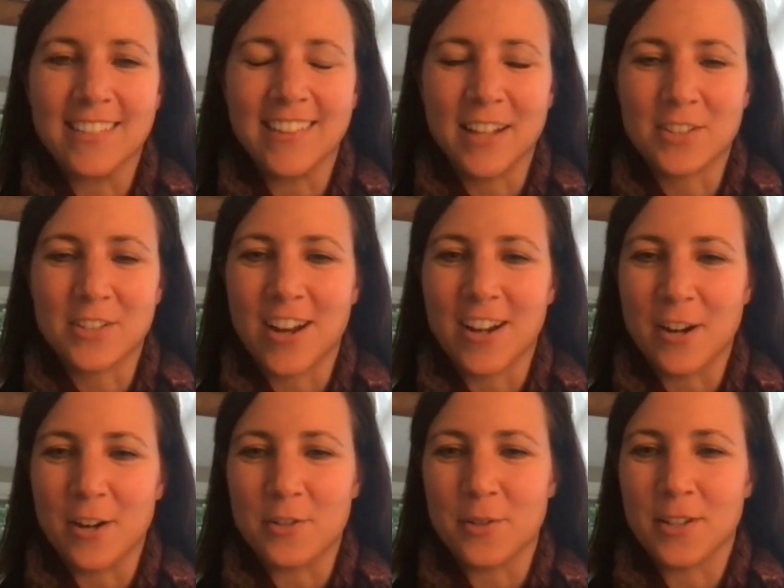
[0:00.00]
That's great. And
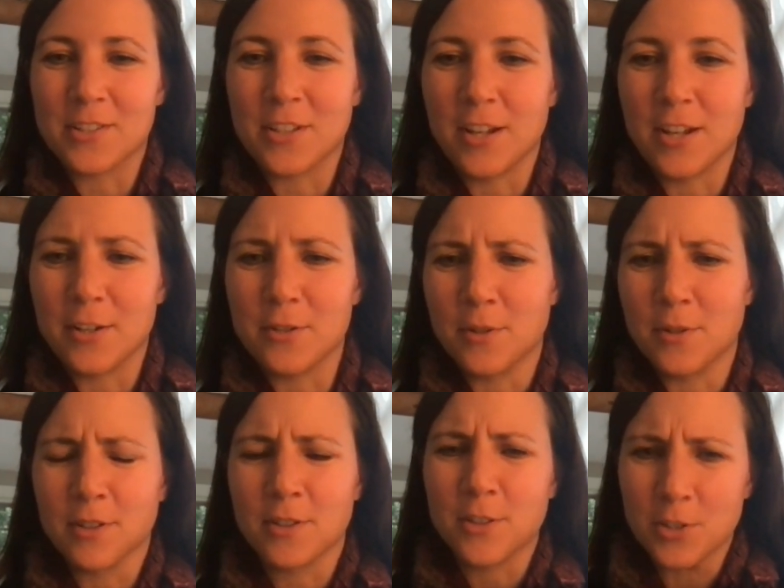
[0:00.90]
are you doing? Are you
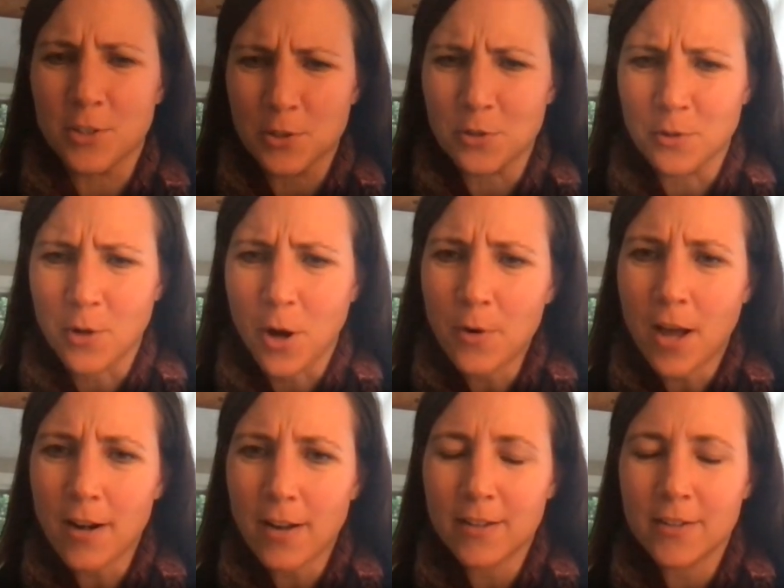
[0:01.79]
doing? Do you do code
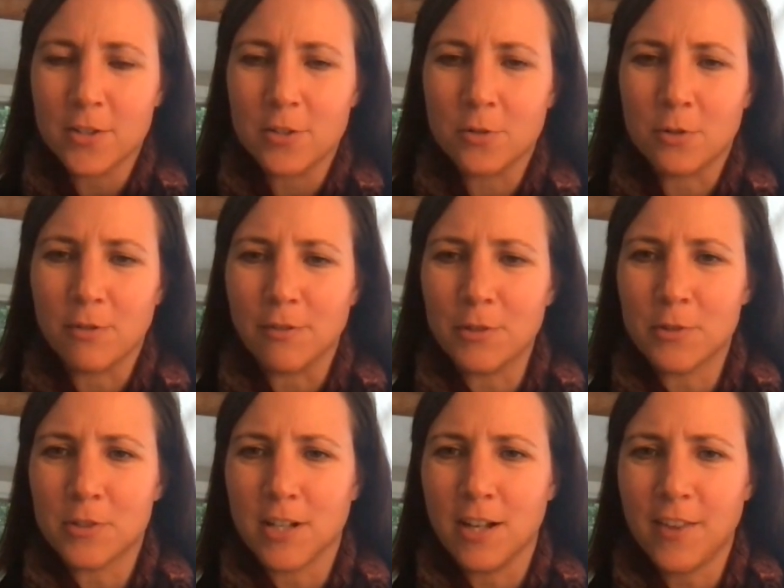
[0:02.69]
audit and do you do
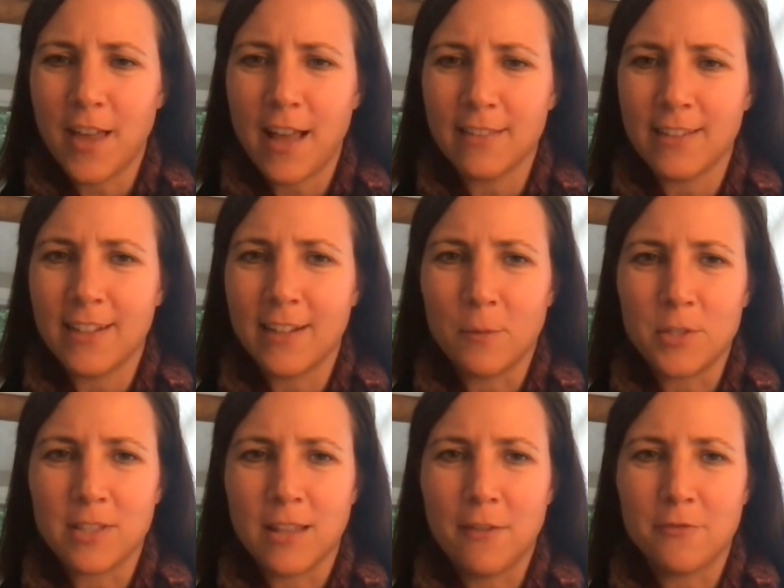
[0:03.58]
reviews and all that? Leading up,
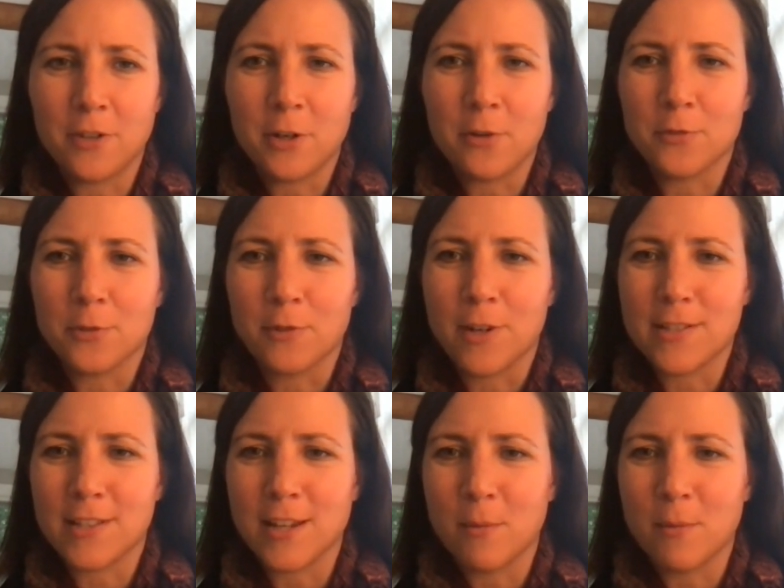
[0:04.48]
what's left for you for the rest
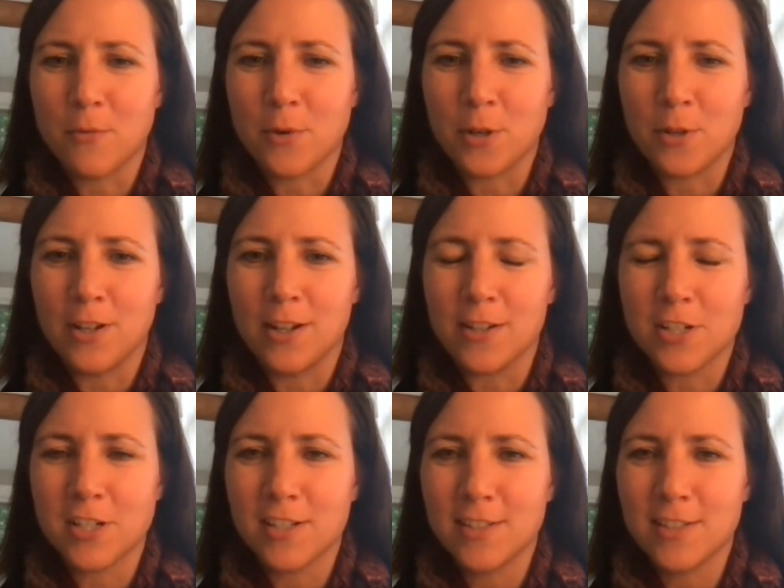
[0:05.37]
of the year before you launch?